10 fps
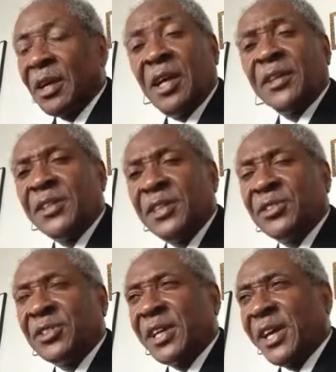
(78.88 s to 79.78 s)
Under
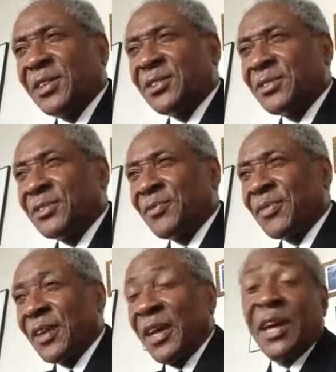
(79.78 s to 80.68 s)
these attacks
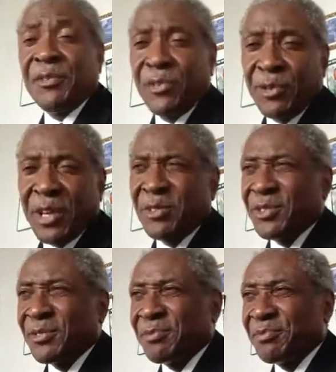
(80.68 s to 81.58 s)
and
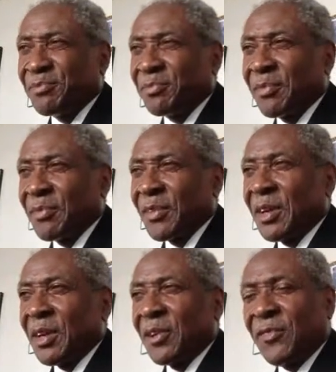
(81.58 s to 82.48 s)
threats,
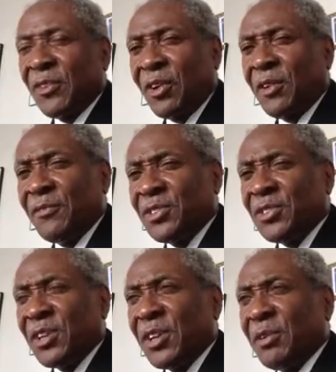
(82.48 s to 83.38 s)
a flawed
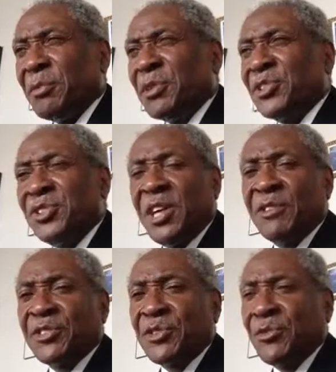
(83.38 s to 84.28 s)
visionary must
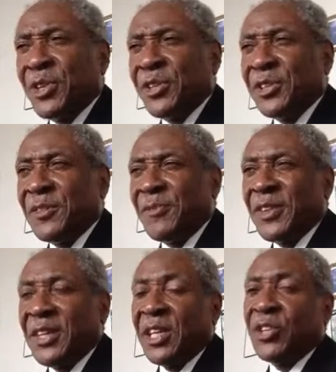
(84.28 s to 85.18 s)
never surrender
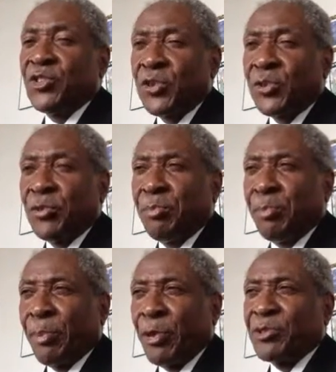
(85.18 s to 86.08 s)
internal
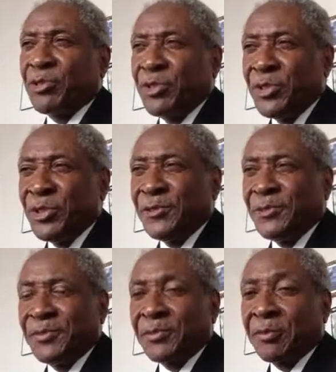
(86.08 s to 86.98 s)
personhood
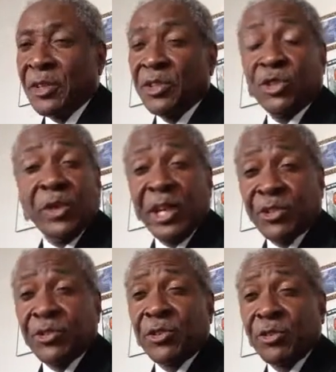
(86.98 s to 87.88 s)
to
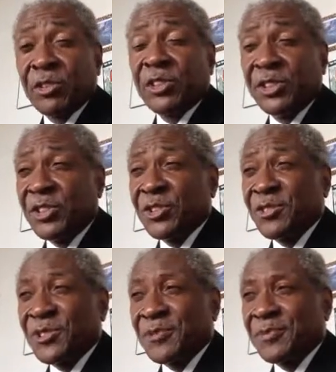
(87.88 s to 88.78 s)
external
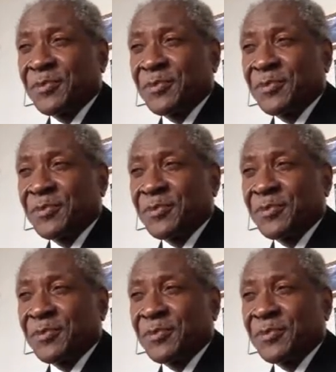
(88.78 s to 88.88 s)
conditions.